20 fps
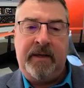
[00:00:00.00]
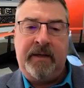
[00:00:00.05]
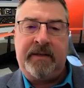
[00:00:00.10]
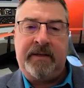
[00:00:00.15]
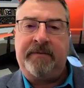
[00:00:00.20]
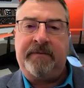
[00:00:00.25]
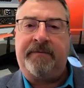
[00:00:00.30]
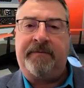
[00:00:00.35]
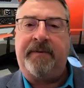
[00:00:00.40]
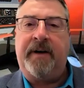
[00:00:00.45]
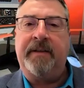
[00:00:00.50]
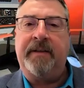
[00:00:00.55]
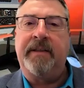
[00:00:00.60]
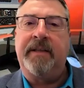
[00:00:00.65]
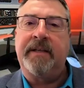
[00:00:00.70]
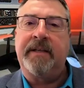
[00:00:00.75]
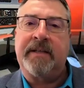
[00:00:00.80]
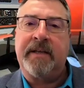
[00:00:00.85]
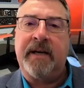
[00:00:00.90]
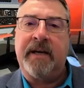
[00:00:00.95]
to fund
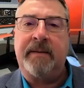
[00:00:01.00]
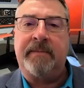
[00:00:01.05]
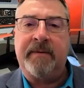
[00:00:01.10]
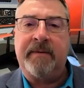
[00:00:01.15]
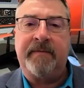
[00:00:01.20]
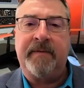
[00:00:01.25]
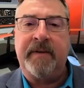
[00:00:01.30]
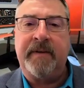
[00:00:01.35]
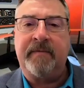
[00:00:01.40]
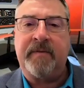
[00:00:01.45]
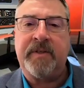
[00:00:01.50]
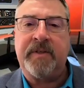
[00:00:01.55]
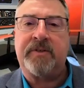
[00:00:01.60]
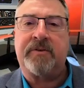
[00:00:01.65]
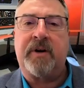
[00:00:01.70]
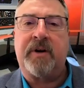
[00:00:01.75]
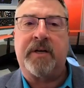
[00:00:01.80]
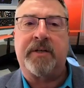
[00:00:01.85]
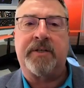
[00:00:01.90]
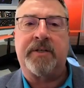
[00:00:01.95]
the type of
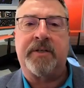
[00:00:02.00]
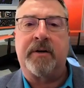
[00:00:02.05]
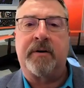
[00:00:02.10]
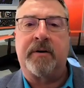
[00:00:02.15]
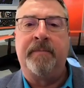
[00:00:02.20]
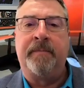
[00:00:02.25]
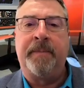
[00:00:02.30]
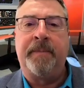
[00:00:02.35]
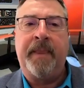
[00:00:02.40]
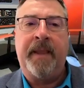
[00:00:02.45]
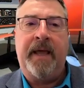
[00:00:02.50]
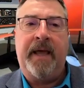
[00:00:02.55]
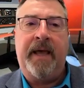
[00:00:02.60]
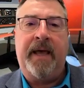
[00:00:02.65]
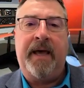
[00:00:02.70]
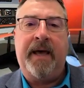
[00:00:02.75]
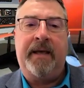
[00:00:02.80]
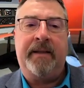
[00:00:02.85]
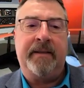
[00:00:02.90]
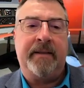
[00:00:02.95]
infrastructure
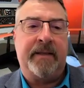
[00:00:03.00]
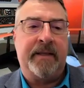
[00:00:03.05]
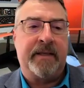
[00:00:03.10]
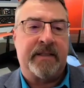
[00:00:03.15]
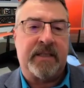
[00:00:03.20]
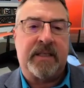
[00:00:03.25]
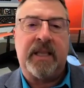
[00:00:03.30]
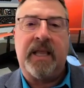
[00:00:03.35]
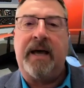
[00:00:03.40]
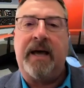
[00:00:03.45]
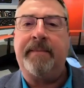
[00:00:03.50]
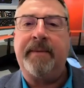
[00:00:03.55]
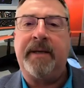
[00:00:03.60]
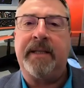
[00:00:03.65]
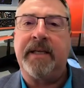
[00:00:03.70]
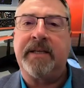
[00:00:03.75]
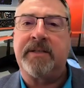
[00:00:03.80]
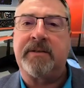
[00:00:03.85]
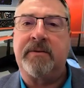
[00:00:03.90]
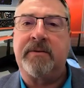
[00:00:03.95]
and the slamming
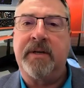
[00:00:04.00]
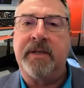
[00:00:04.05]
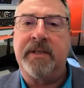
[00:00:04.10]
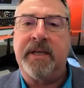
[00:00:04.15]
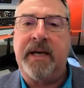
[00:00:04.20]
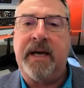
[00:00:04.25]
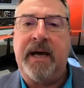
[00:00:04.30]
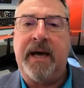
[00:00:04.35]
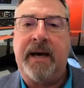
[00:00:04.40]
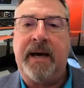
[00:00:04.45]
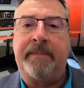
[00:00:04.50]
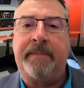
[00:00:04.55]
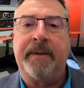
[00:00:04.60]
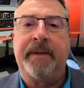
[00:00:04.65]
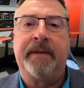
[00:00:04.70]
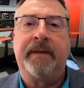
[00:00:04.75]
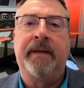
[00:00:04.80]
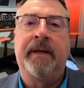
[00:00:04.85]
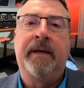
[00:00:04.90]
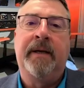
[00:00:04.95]
that's going to
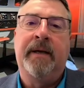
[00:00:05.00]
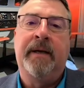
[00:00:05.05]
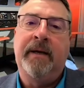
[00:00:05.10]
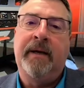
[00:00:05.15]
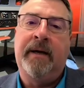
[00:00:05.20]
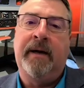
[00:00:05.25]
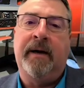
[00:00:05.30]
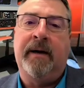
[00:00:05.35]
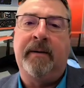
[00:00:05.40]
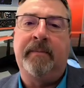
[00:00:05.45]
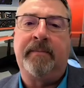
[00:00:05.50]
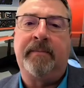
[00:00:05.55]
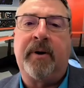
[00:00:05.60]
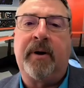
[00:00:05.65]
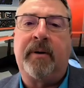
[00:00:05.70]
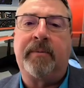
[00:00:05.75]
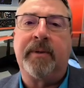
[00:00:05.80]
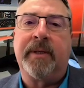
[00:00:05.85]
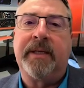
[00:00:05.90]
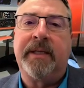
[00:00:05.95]
happen um,
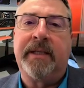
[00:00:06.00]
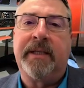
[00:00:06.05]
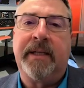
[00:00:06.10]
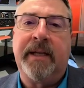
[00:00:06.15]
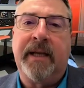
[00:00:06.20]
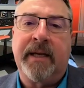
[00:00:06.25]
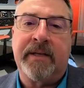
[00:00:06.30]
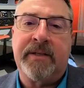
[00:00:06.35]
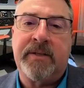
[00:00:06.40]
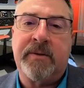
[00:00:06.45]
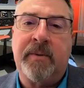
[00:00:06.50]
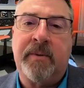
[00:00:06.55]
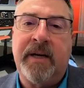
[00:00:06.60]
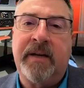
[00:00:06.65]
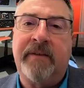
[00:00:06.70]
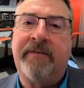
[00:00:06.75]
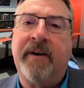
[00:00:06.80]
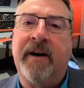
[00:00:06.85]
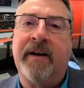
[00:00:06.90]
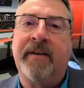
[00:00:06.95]
probably in the next
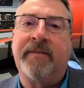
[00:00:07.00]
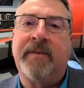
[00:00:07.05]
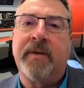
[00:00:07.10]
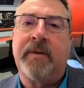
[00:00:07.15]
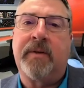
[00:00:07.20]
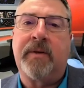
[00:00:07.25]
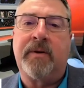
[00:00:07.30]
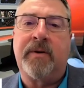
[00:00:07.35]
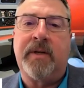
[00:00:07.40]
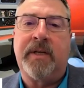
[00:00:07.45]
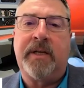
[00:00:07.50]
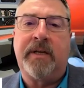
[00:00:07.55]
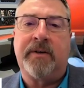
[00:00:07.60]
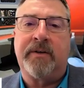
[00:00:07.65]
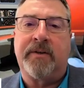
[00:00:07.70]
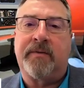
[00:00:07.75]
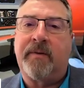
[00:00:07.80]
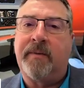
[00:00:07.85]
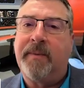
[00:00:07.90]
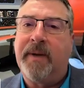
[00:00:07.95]
twenty-five to thirty
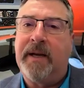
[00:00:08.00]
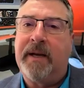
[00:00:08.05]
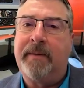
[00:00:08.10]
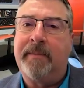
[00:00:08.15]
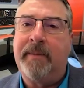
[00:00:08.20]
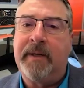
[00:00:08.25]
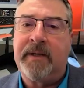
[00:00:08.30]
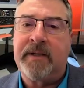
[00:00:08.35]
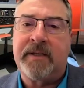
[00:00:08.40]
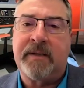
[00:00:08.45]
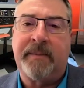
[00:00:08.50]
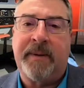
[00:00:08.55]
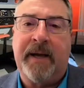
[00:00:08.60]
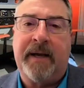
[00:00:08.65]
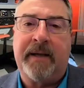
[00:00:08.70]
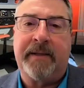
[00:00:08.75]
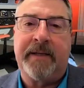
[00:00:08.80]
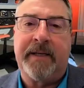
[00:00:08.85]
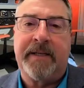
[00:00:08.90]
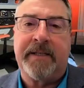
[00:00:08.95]
years for many
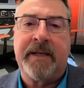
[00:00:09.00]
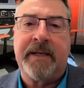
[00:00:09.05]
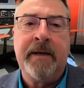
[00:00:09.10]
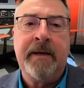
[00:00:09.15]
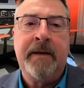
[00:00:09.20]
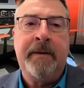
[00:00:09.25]
municipalities.